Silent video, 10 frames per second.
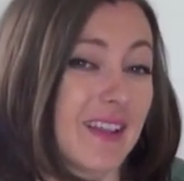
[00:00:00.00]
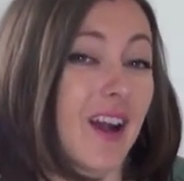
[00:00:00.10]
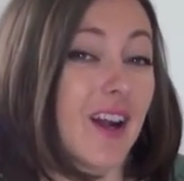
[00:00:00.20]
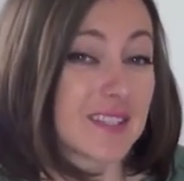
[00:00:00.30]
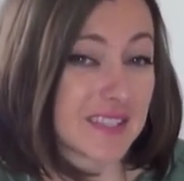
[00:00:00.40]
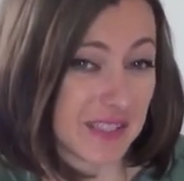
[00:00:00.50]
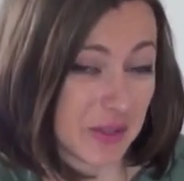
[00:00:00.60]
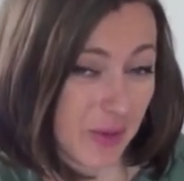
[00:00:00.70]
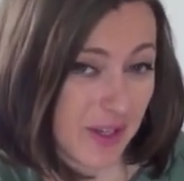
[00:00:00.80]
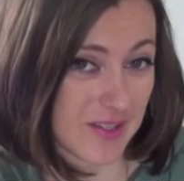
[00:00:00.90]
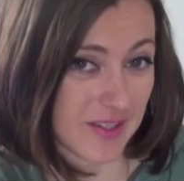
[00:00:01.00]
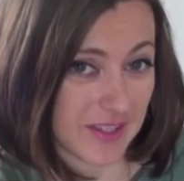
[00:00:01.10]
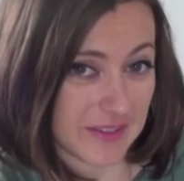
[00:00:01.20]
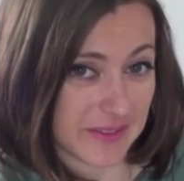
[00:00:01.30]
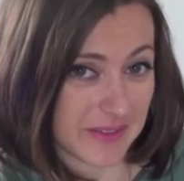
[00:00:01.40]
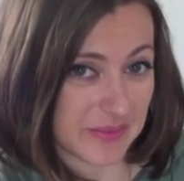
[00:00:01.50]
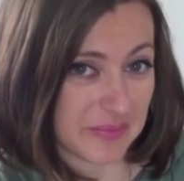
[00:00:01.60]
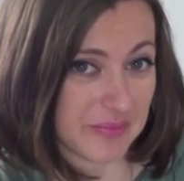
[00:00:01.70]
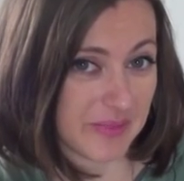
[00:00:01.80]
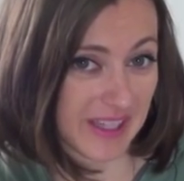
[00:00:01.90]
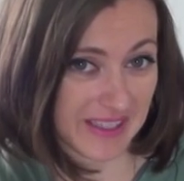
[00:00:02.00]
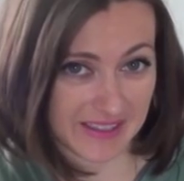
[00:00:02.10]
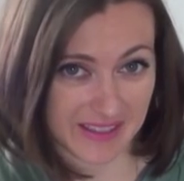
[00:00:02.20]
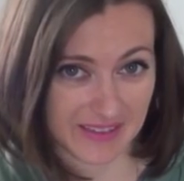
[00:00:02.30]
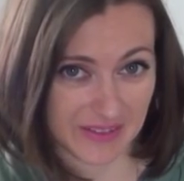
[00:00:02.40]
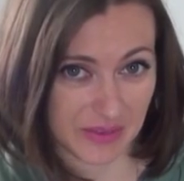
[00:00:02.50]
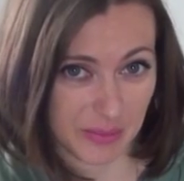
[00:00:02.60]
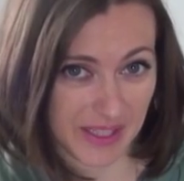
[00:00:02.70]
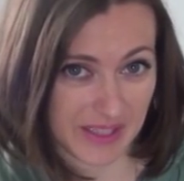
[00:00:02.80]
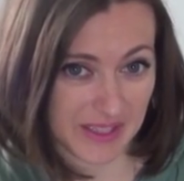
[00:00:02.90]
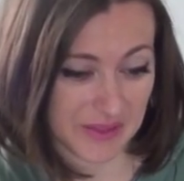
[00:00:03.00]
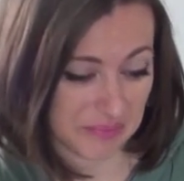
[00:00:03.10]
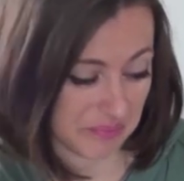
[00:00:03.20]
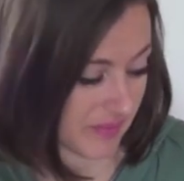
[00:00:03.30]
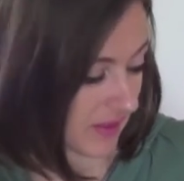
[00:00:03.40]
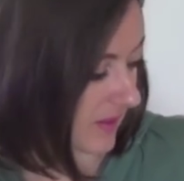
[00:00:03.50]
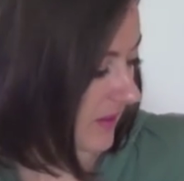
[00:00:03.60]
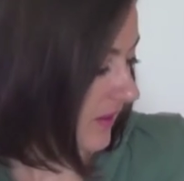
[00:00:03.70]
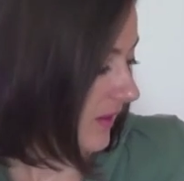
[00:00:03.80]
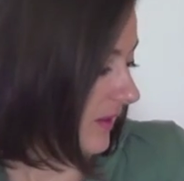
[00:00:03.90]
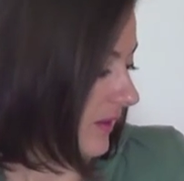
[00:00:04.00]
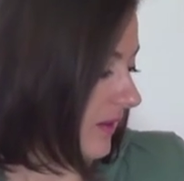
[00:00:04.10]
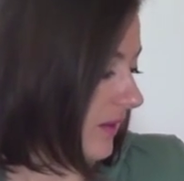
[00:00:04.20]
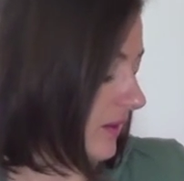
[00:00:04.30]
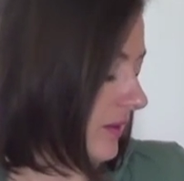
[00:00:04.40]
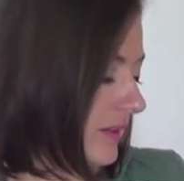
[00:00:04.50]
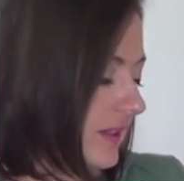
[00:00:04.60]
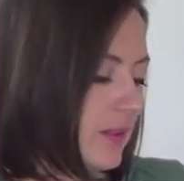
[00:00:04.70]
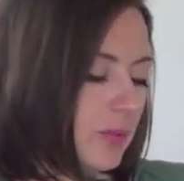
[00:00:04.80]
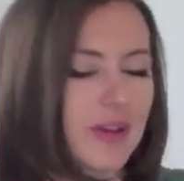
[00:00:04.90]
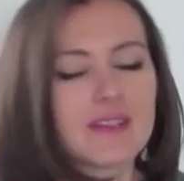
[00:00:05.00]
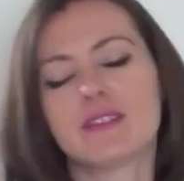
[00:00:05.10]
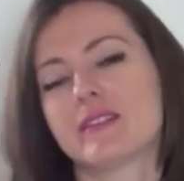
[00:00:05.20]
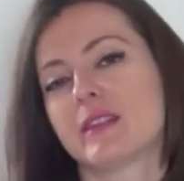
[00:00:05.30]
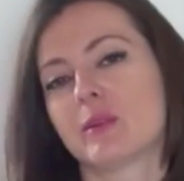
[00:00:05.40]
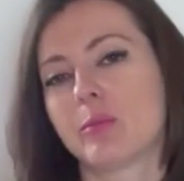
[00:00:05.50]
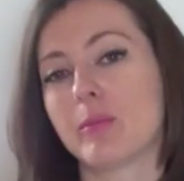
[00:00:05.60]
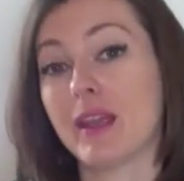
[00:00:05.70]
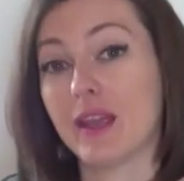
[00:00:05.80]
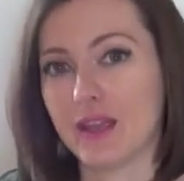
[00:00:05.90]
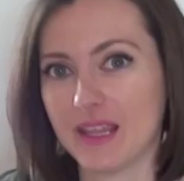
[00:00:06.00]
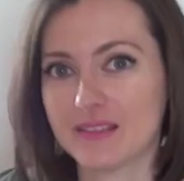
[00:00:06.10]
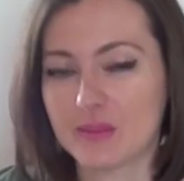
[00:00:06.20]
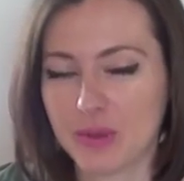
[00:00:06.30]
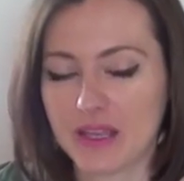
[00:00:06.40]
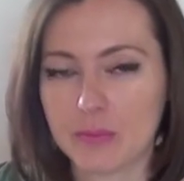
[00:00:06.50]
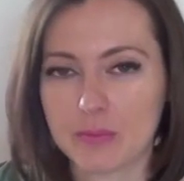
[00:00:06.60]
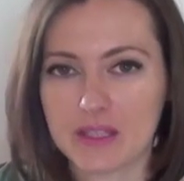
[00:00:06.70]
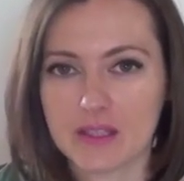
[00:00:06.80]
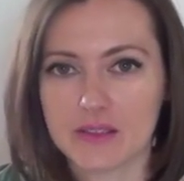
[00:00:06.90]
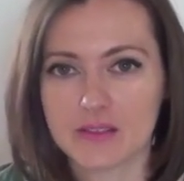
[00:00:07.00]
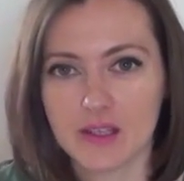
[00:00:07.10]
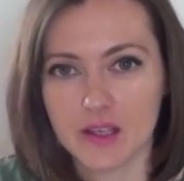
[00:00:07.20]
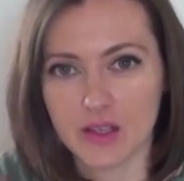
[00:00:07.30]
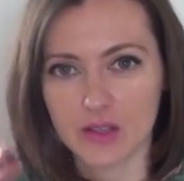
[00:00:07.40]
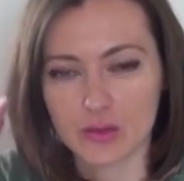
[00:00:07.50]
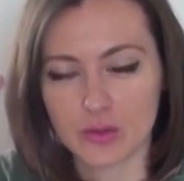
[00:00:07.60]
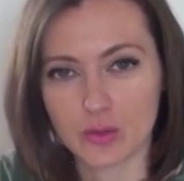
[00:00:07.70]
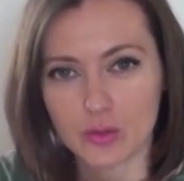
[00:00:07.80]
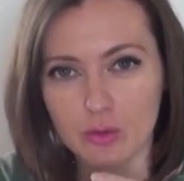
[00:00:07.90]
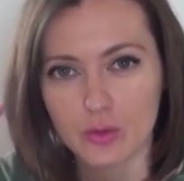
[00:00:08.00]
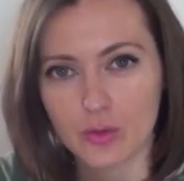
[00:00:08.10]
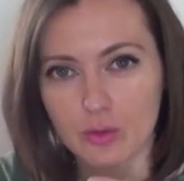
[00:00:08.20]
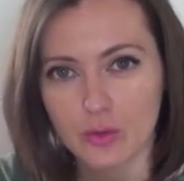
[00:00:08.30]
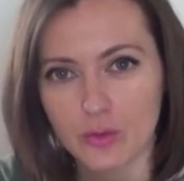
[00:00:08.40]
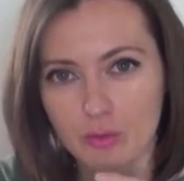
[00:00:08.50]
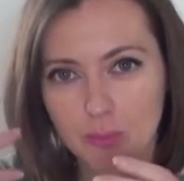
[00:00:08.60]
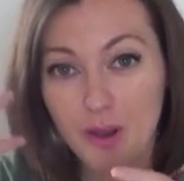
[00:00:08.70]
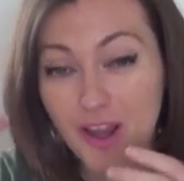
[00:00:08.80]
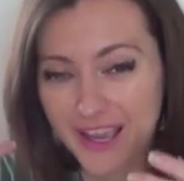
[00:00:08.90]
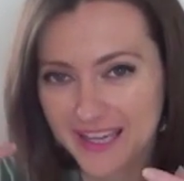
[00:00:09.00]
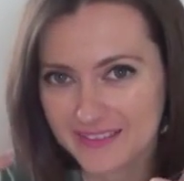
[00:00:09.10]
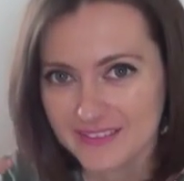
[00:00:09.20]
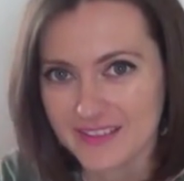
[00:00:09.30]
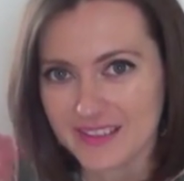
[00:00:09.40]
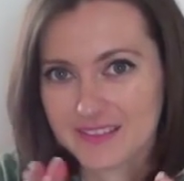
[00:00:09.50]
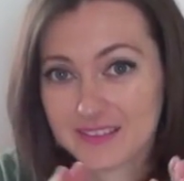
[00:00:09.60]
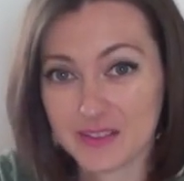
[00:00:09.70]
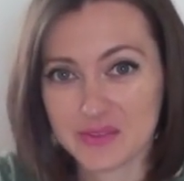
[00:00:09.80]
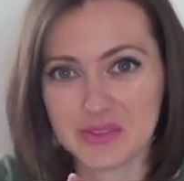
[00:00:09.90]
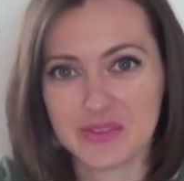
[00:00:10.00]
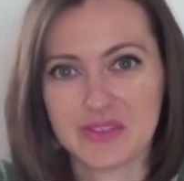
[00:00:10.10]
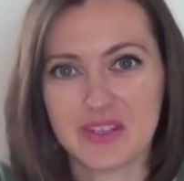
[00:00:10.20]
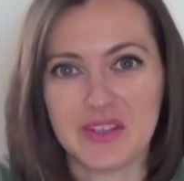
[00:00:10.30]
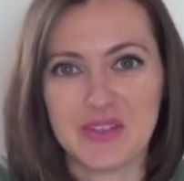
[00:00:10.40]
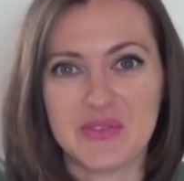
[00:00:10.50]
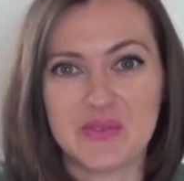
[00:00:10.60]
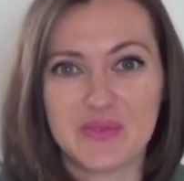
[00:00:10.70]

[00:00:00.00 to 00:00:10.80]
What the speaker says: Asking questions like a native speaker. You need to practice it a bit because your mind is used to